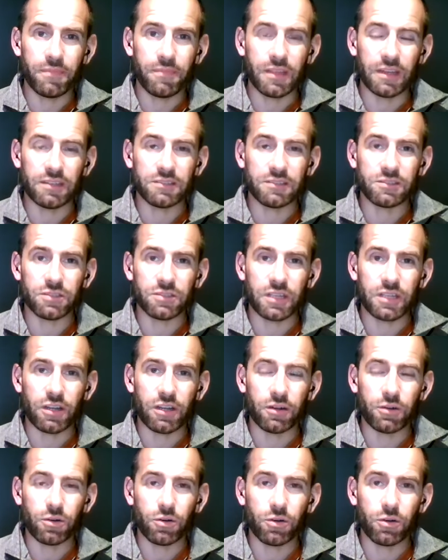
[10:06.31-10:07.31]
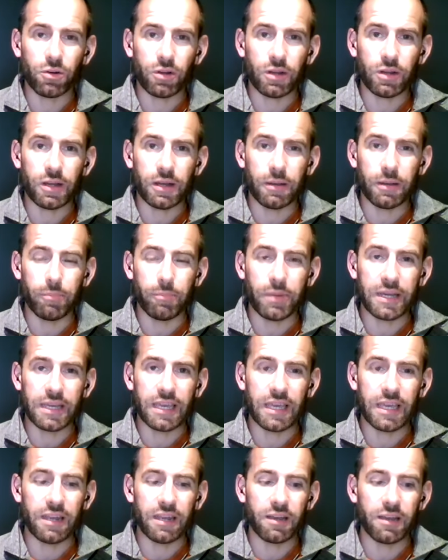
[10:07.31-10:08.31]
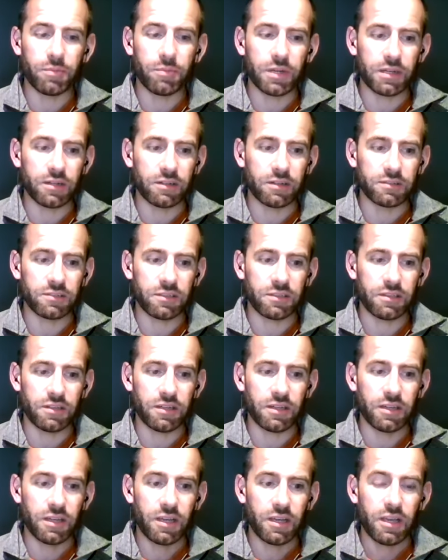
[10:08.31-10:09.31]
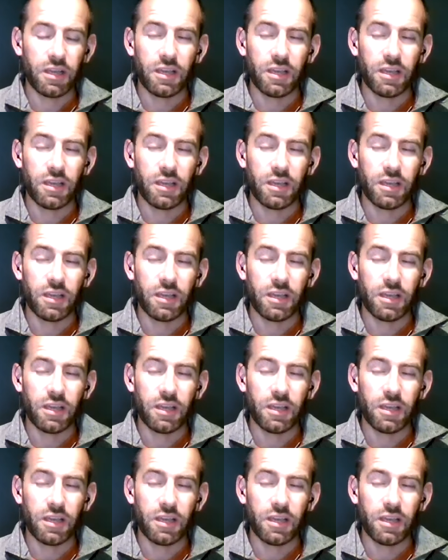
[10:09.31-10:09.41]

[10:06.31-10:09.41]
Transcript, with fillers: That's like a big area because of the